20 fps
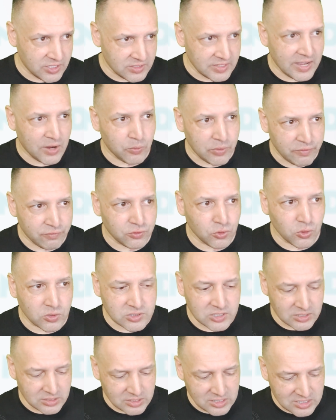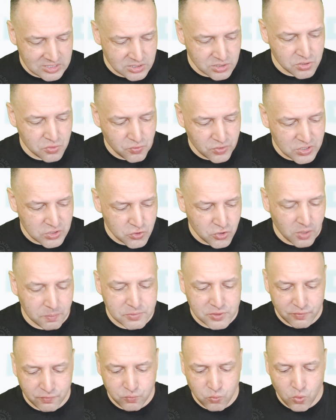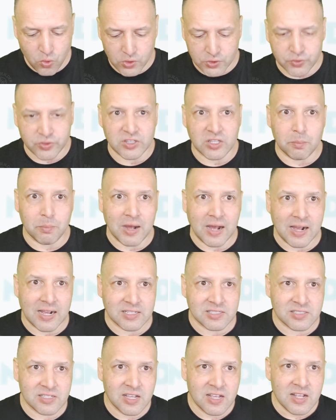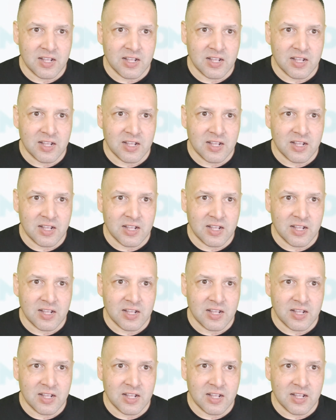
Now, we've looked at these 3 drops of water in the past,